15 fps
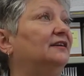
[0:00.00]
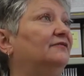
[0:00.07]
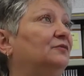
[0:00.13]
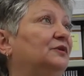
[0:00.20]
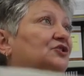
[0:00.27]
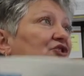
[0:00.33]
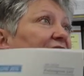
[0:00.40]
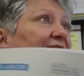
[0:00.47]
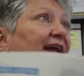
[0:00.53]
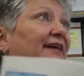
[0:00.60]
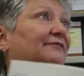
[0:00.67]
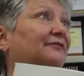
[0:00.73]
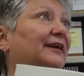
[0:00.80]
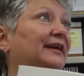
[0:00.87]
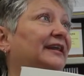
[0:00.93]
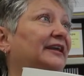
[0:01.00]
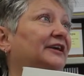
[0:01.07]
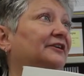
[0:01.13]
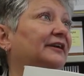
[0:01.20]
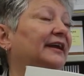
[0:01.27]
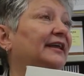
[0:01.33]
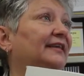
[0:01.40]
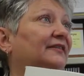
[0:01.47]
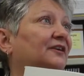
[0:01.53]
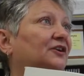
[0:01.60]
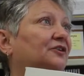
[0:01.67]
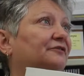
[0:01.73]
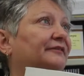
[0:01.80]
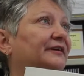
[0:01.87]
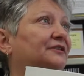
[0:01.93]
of which I have right here in the
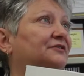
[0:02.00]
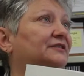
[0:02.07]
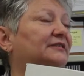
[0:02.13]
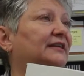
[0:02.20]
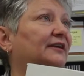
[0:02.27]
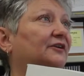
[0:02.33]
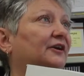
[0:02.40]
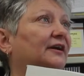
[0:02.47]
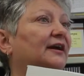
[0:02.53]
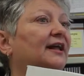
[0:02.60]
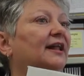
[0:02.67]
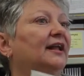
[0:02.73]
Career Center.